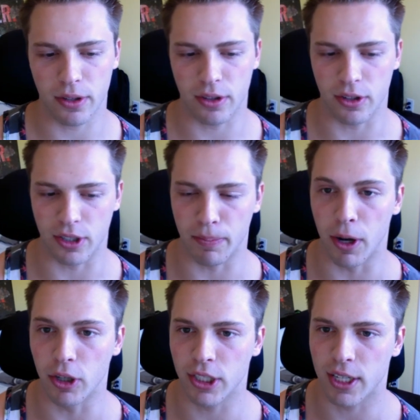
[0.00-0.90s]
There's a
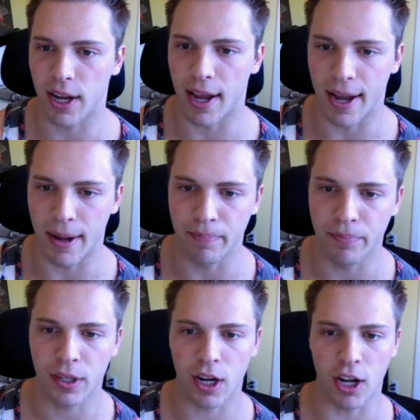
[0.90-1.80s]
post.
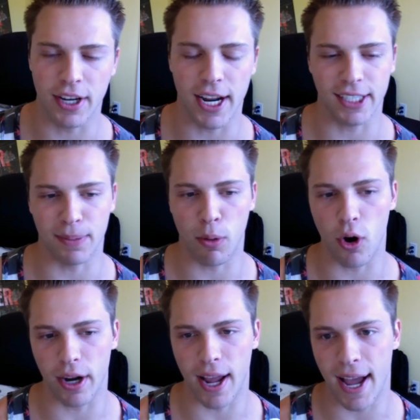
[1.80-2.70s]
Contact
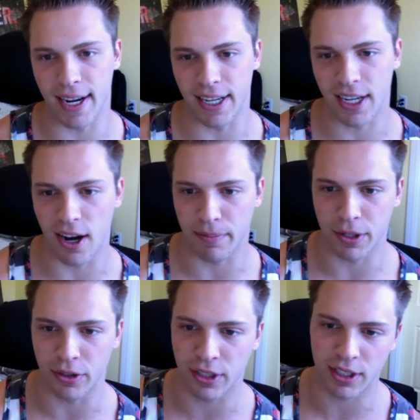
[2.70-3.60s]
support at
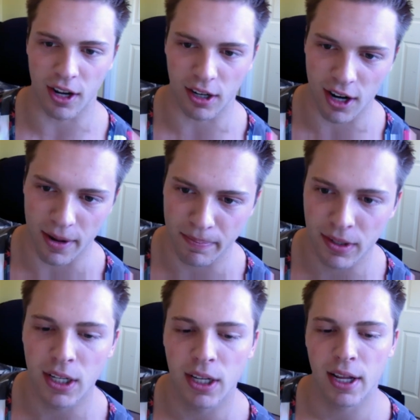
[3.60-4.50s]
ecomdudes.com
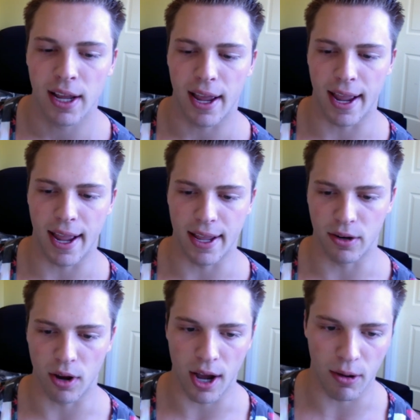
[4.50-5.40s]
and
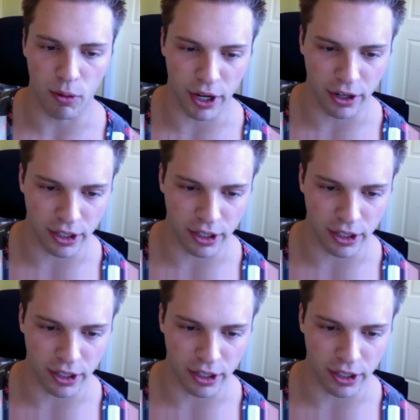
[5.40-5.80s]
we'll get you your